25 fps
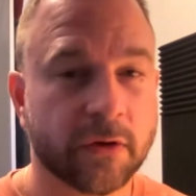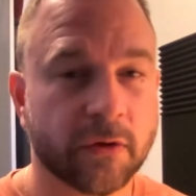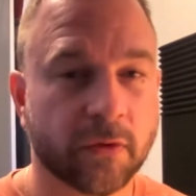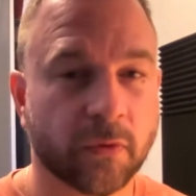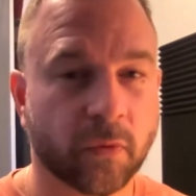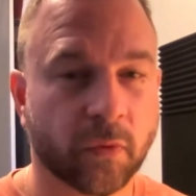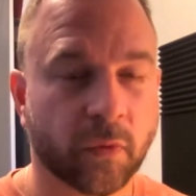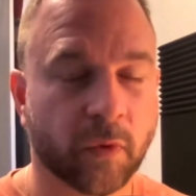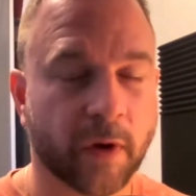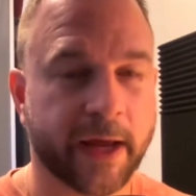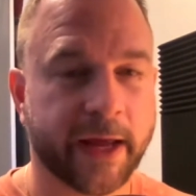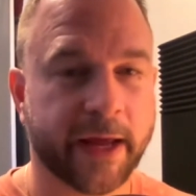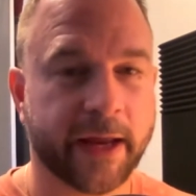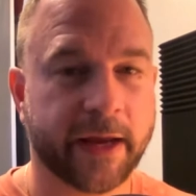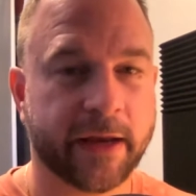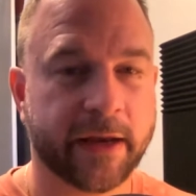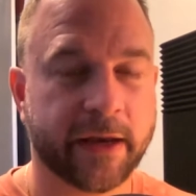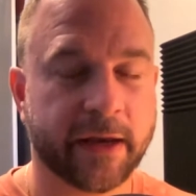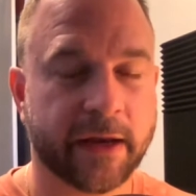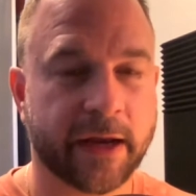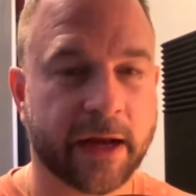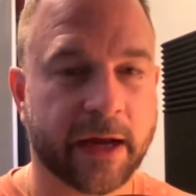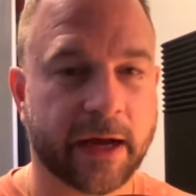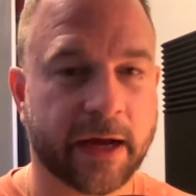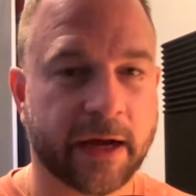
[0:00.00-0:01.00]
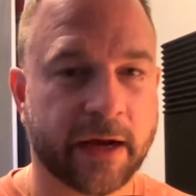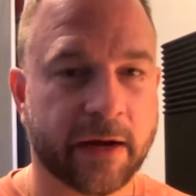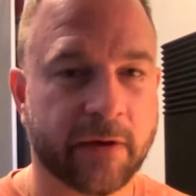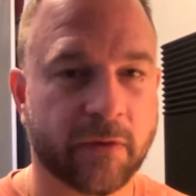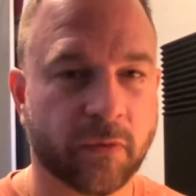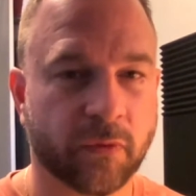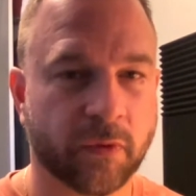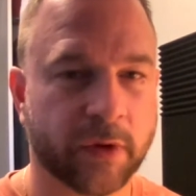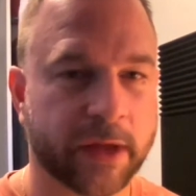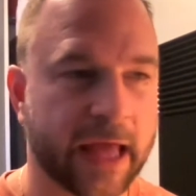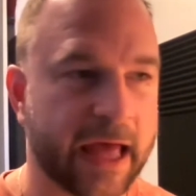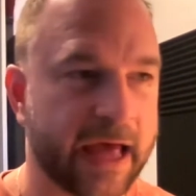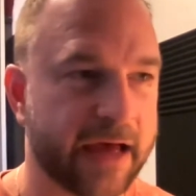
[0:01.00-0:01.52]
when
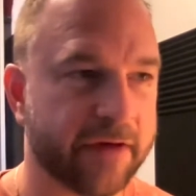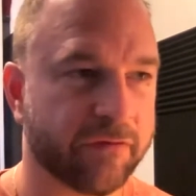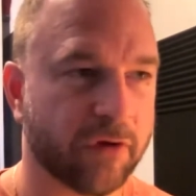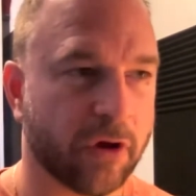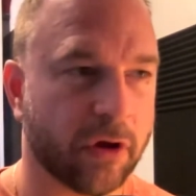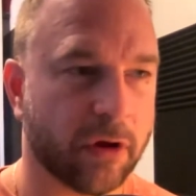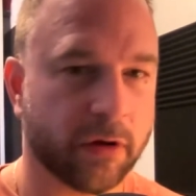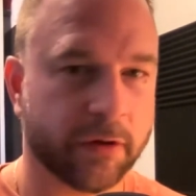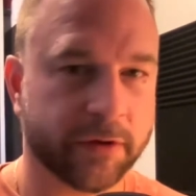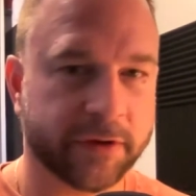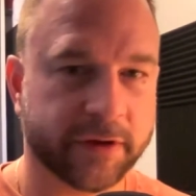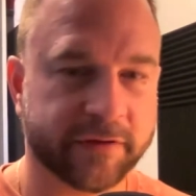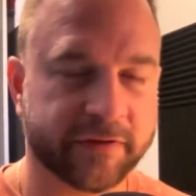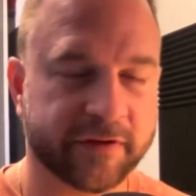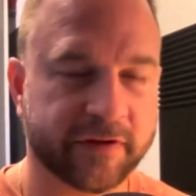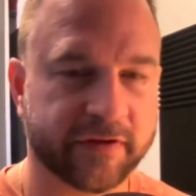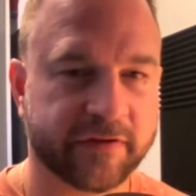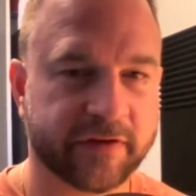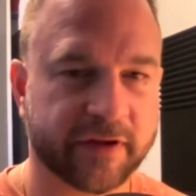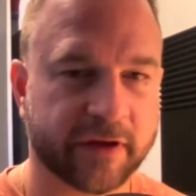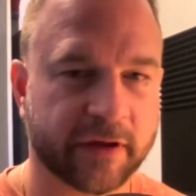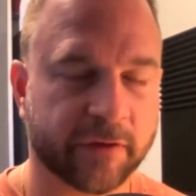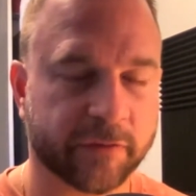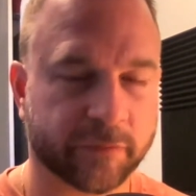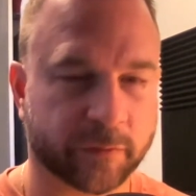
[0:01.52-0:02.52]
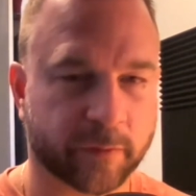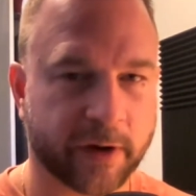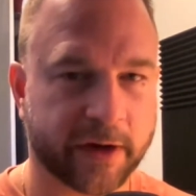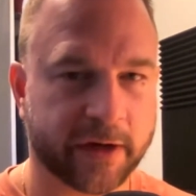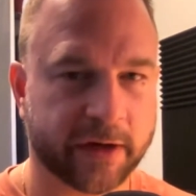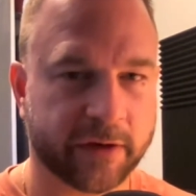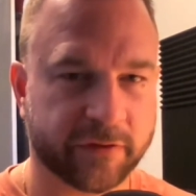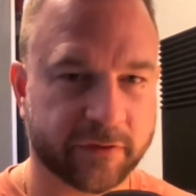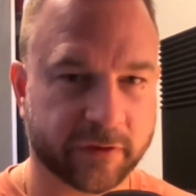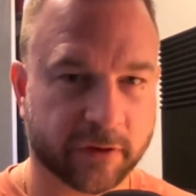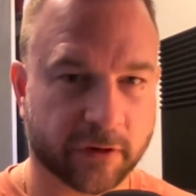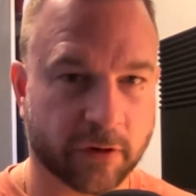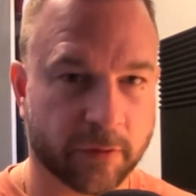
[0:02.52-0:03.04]
we have all the details
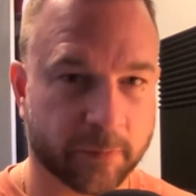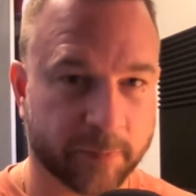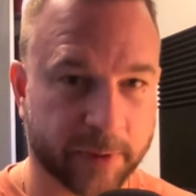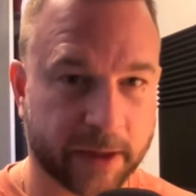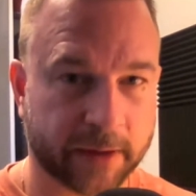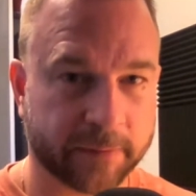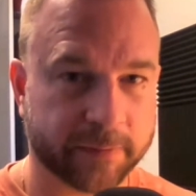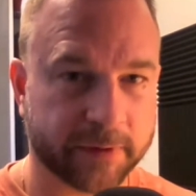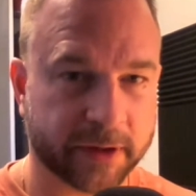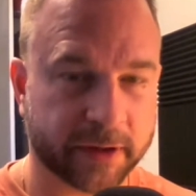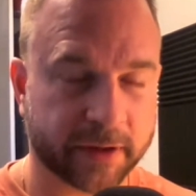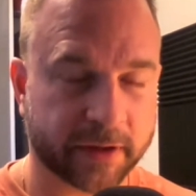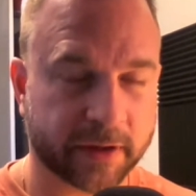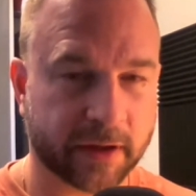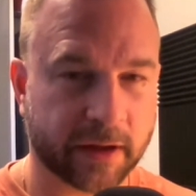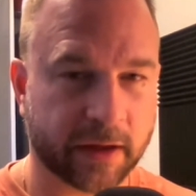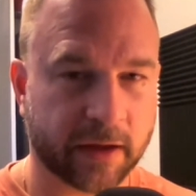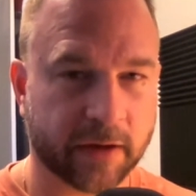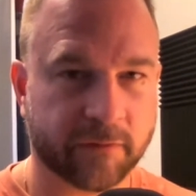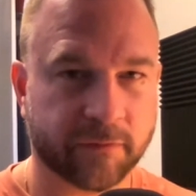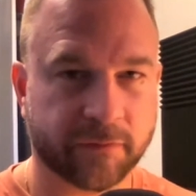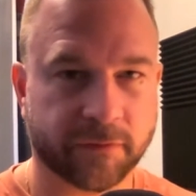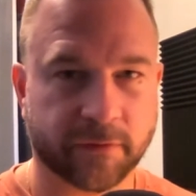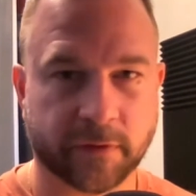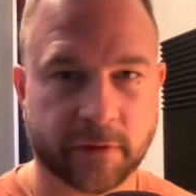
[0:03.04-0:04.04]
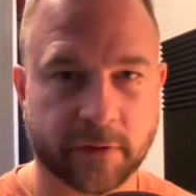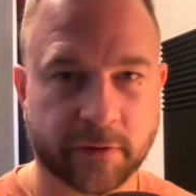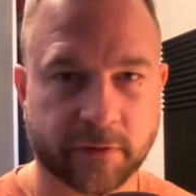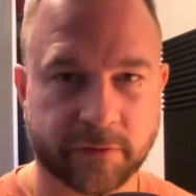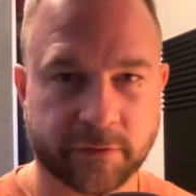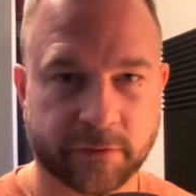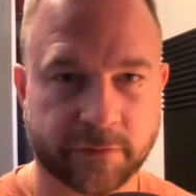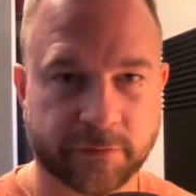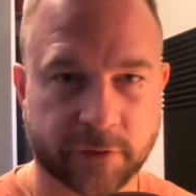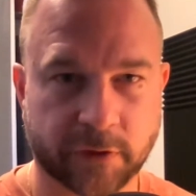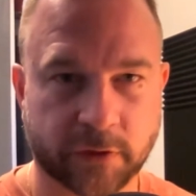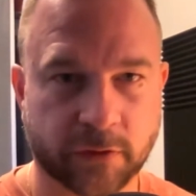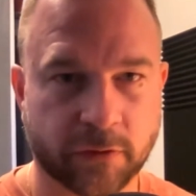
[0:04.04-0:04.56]
ready to go public. And for those
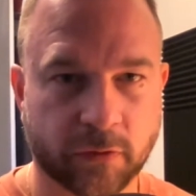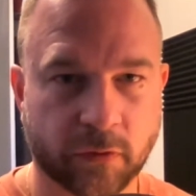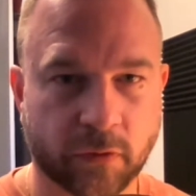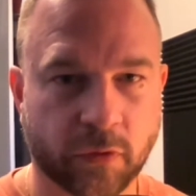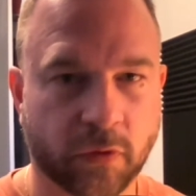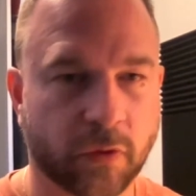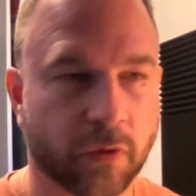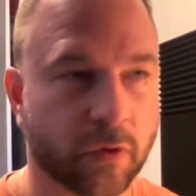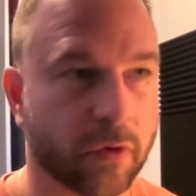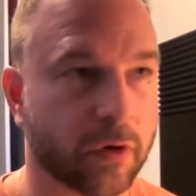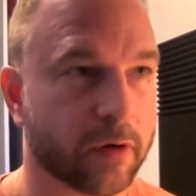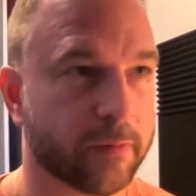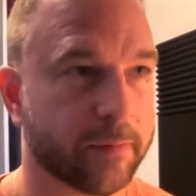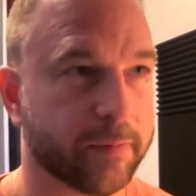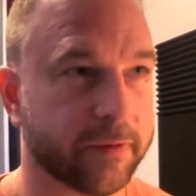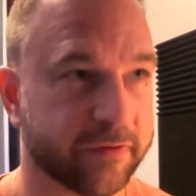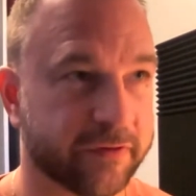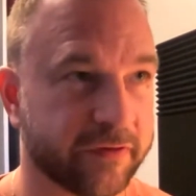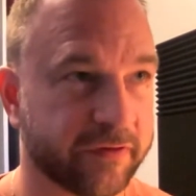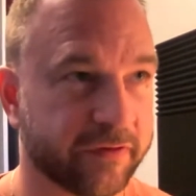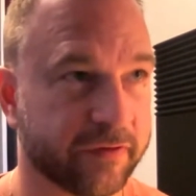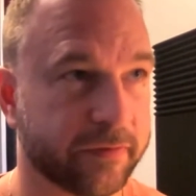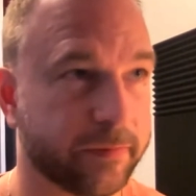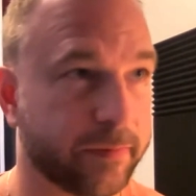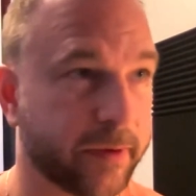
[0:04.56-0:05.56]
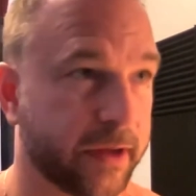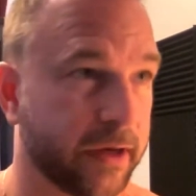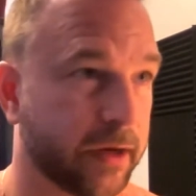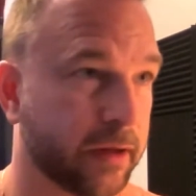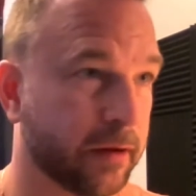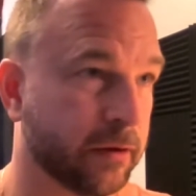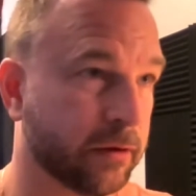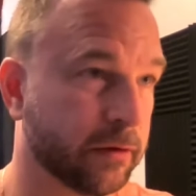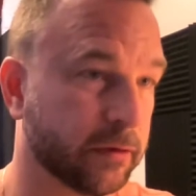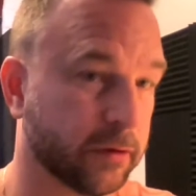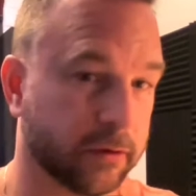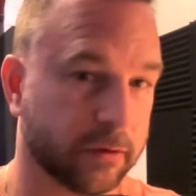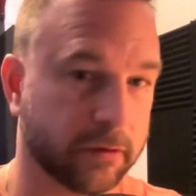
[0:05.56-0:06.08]
of you who are
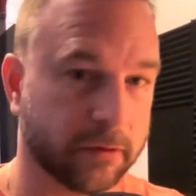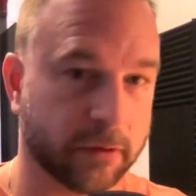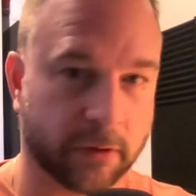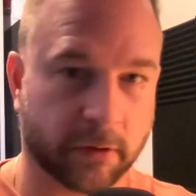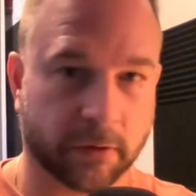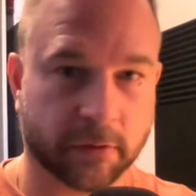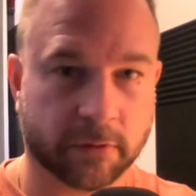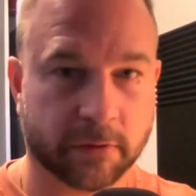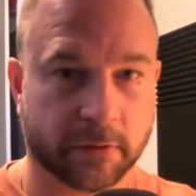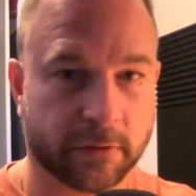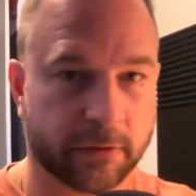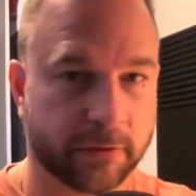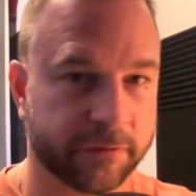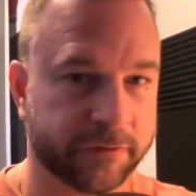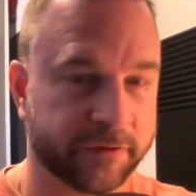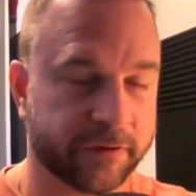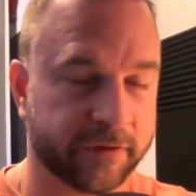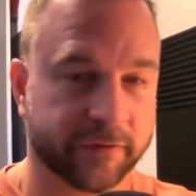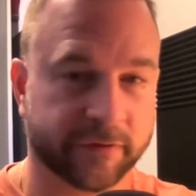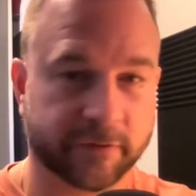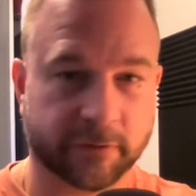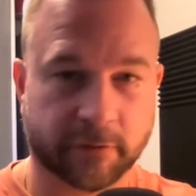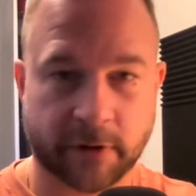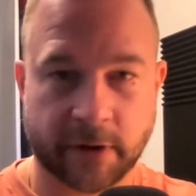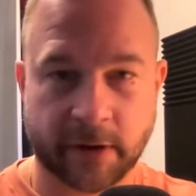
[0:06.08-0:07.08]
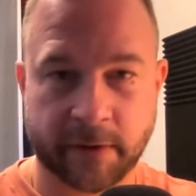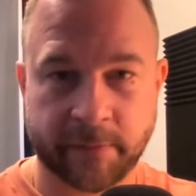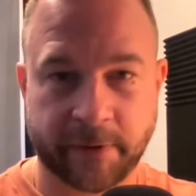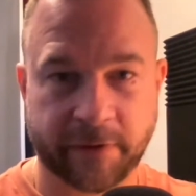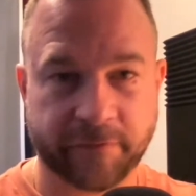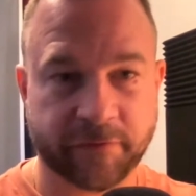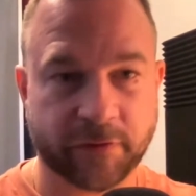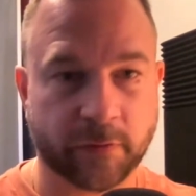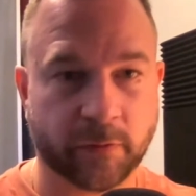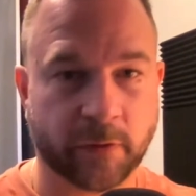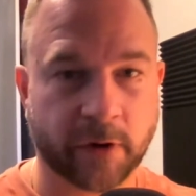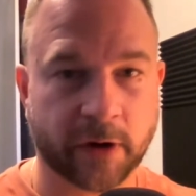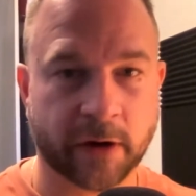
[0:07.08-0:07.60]
participating, locals, Instagram,
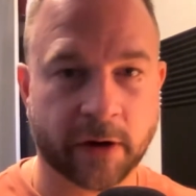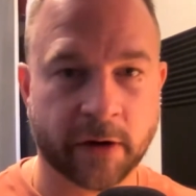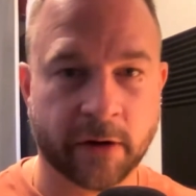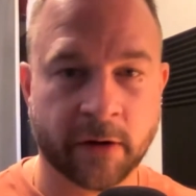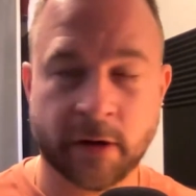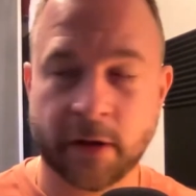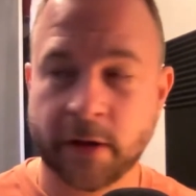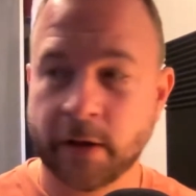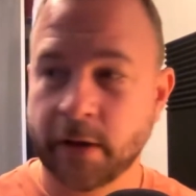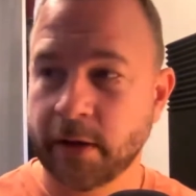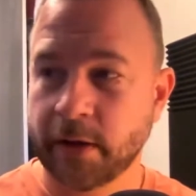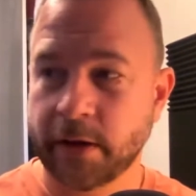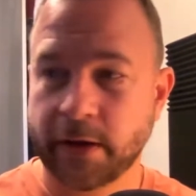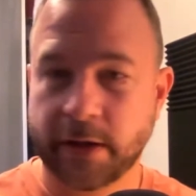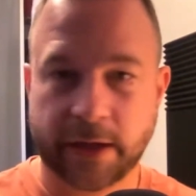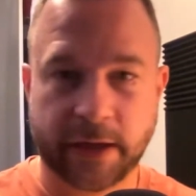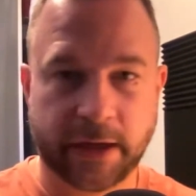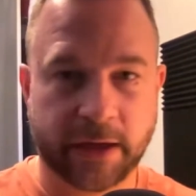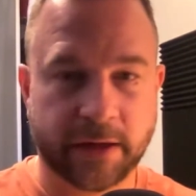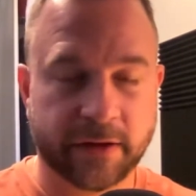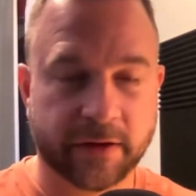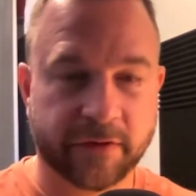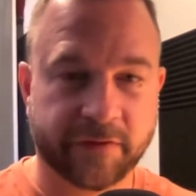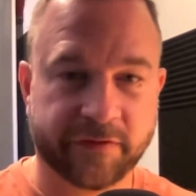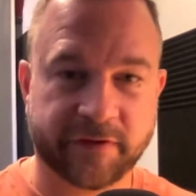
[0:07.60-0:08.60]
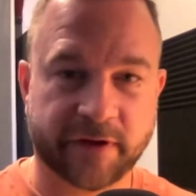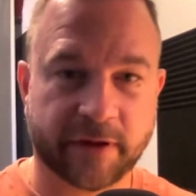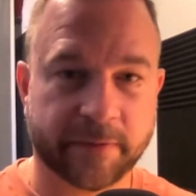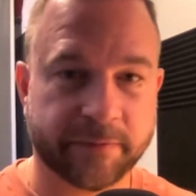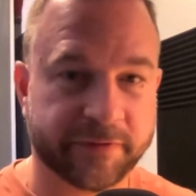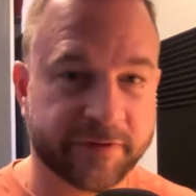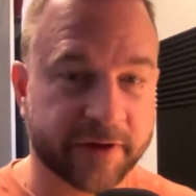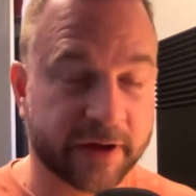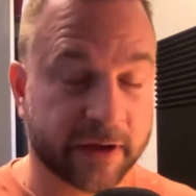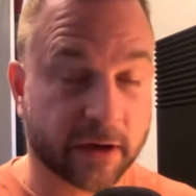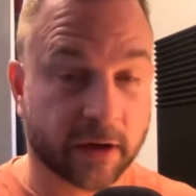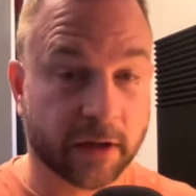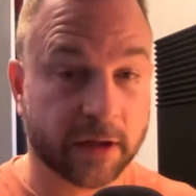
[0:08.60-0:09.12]
everywhere in the
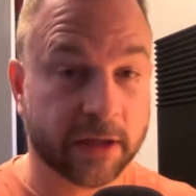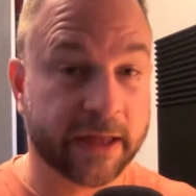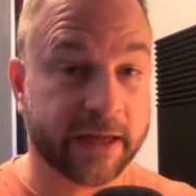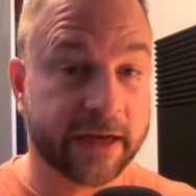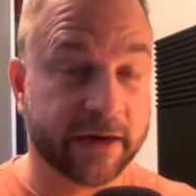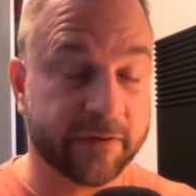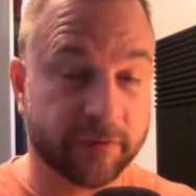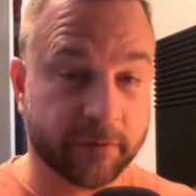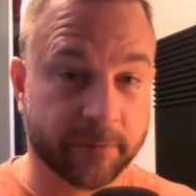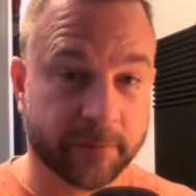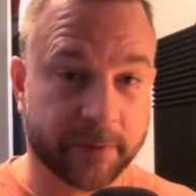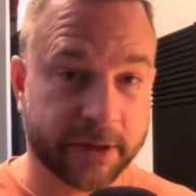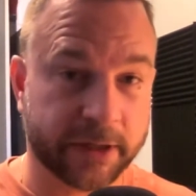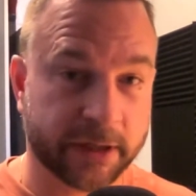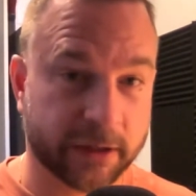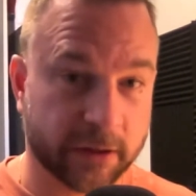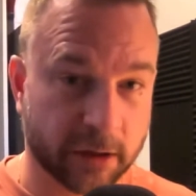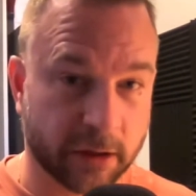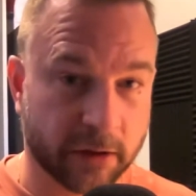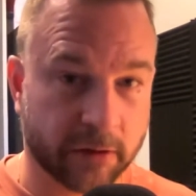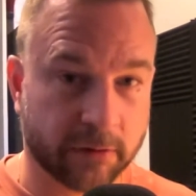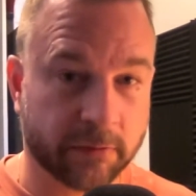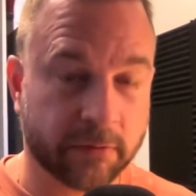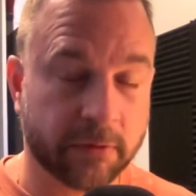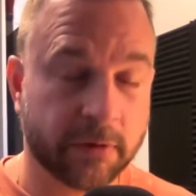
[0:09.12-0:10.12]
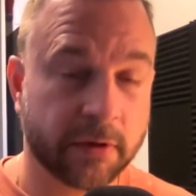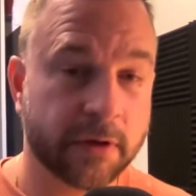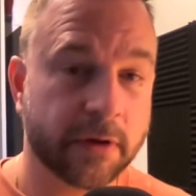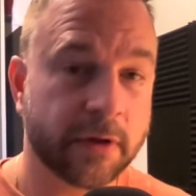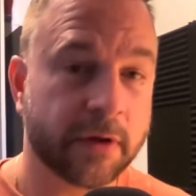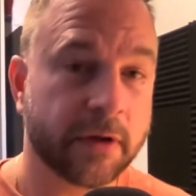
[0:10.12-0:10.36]
Substack, I'll let everybody know,